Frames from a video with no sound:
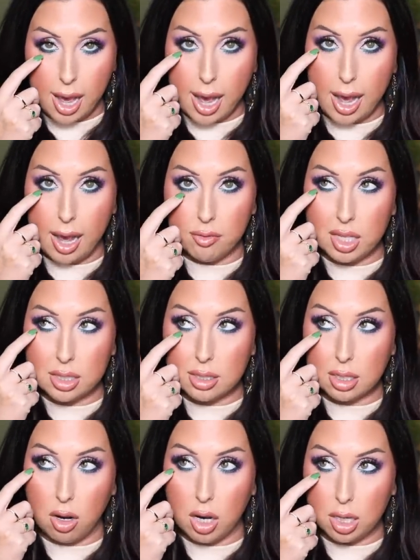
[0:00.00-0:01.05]
I have
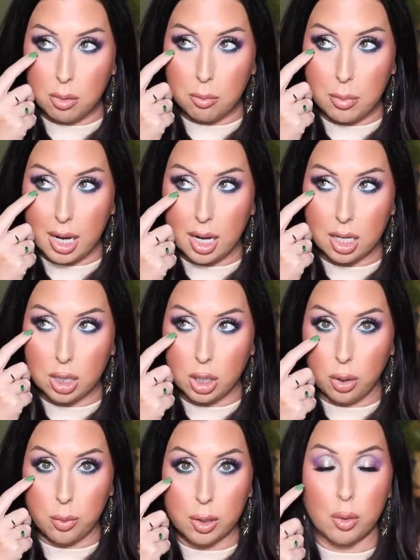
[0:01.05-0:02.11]
this on my
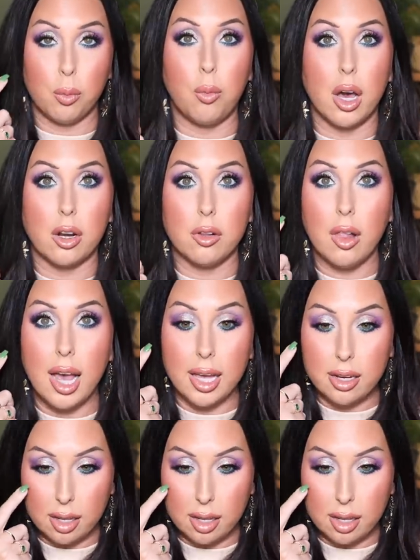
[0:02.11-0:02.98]
lower waterline,